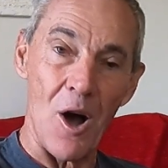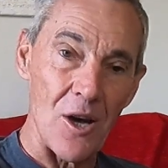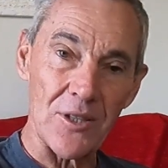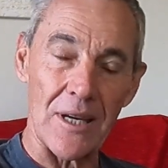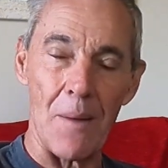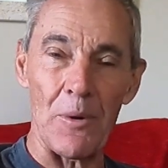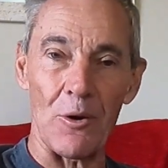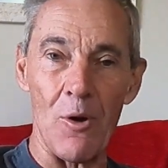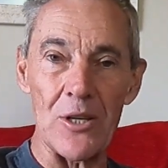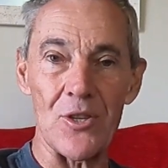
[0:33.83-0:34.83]
ask a couple
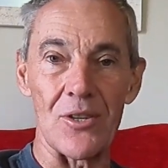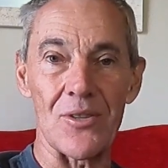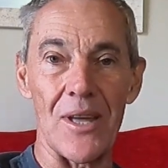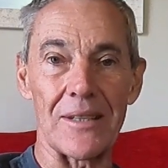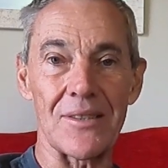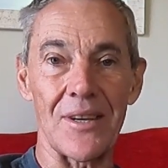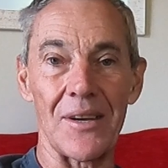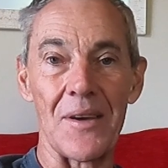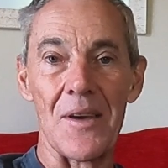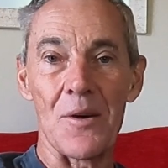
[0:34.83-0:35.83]
of questions that
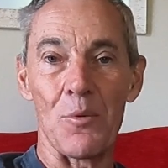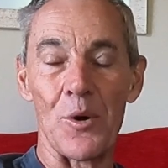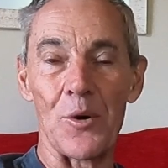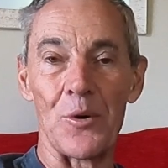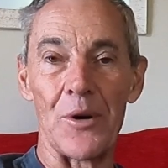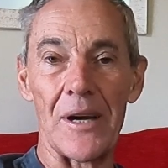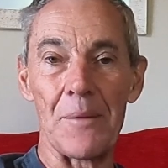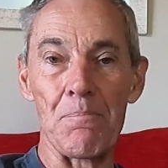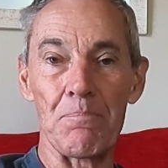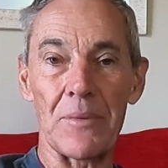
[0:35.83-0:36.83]
were
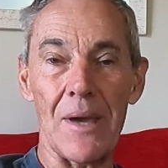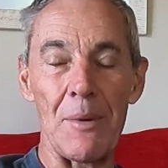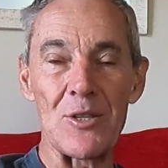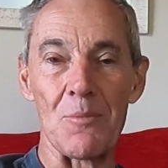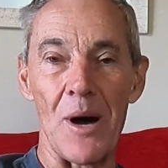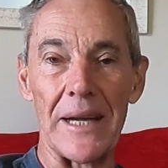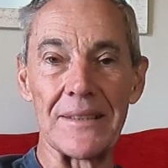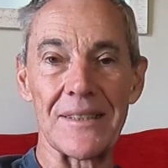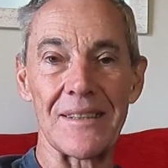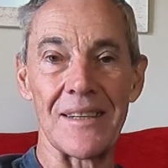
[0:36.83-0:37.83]
coming to
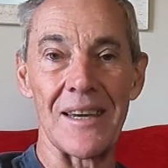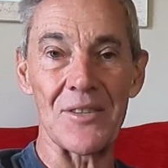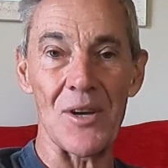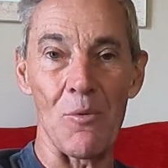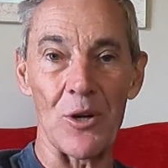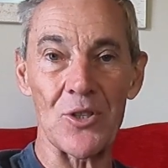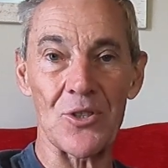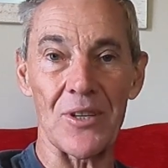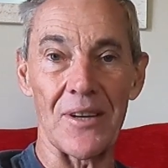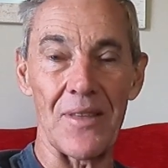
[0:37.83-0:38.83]
mind as I
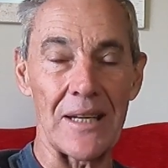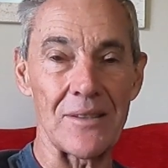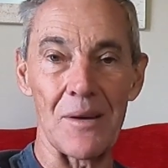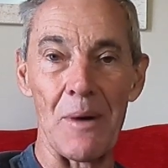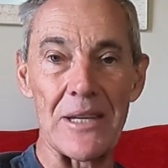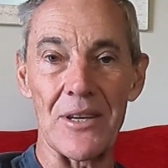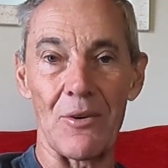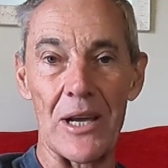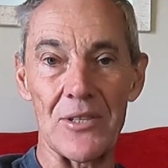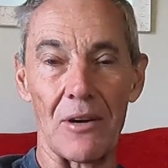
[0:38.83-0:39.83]
watched that amazing
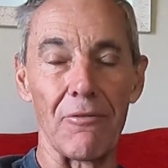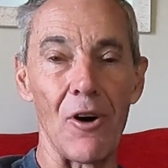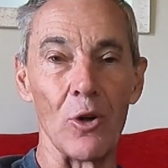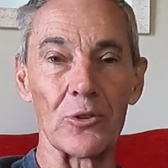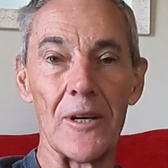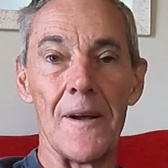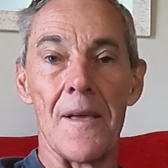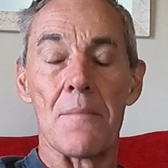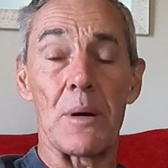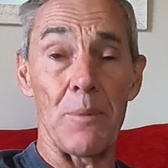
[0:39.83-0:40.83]
race unfold.
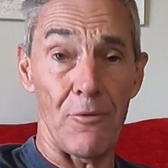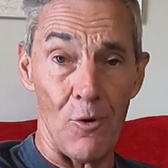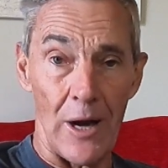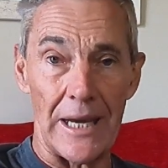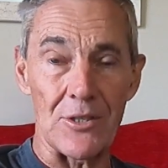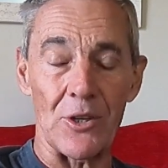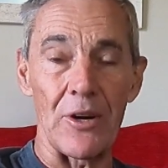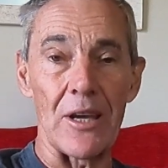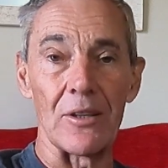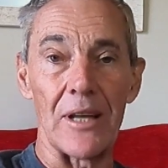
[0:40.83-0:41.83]
But before I get to
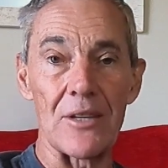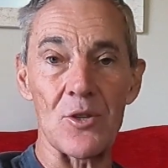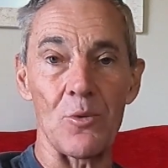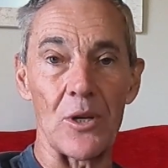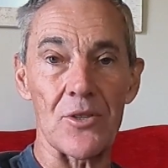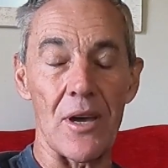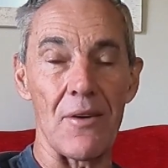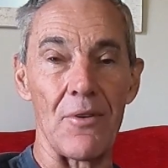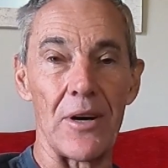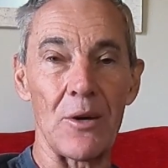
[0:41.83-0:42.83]
Chrigel, I just want to say a
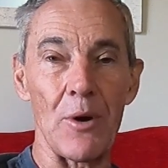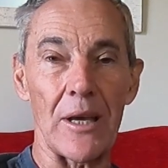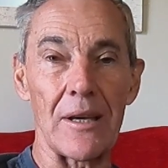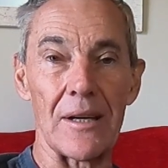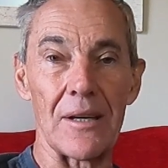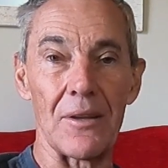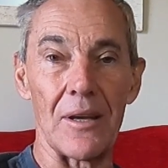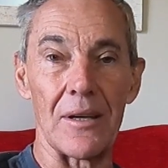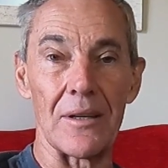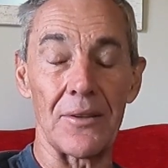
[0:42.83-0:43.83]
very quick
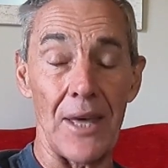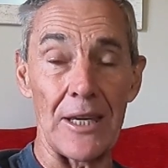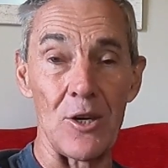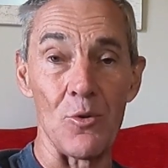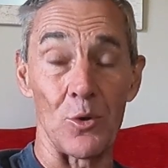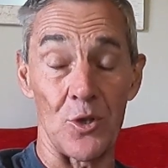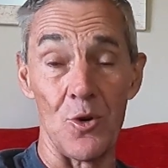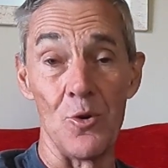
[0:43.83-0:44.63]
thank you, or